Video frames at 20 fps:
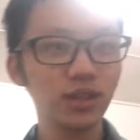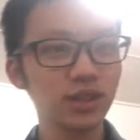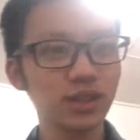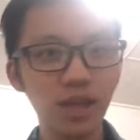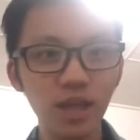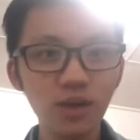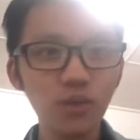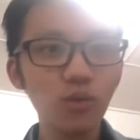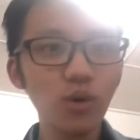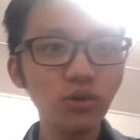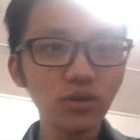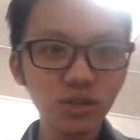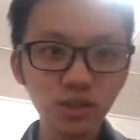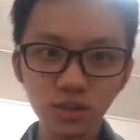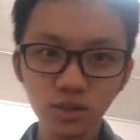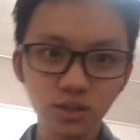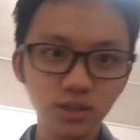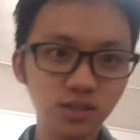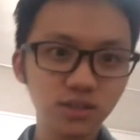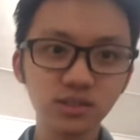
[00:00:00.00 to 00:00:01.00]
They won't
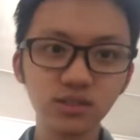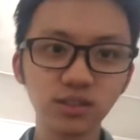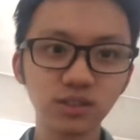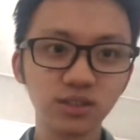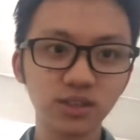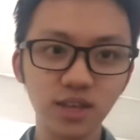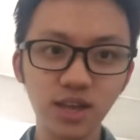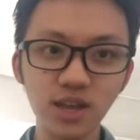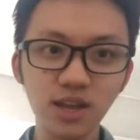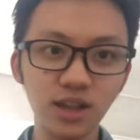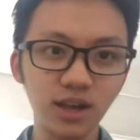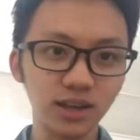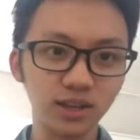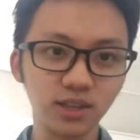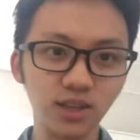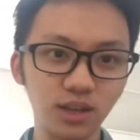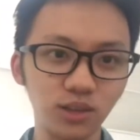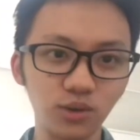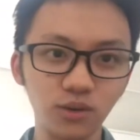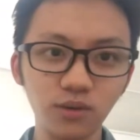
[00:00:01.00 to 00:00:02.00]
say like
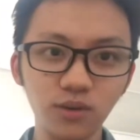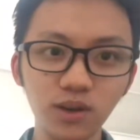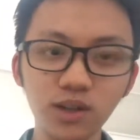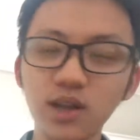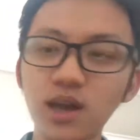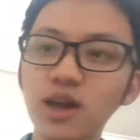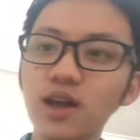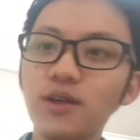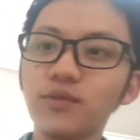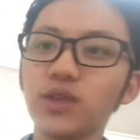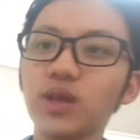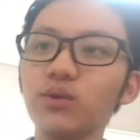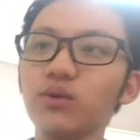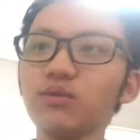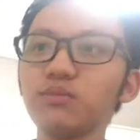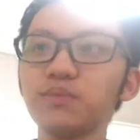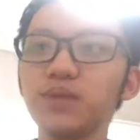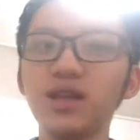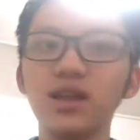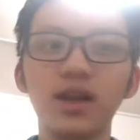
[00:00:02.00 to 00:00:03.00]
that. All right, they
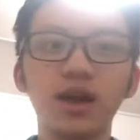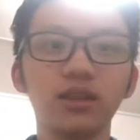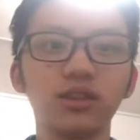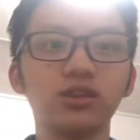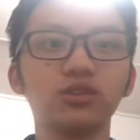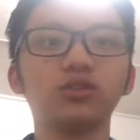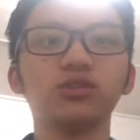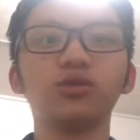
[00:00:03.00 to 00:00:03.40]
won't be like that.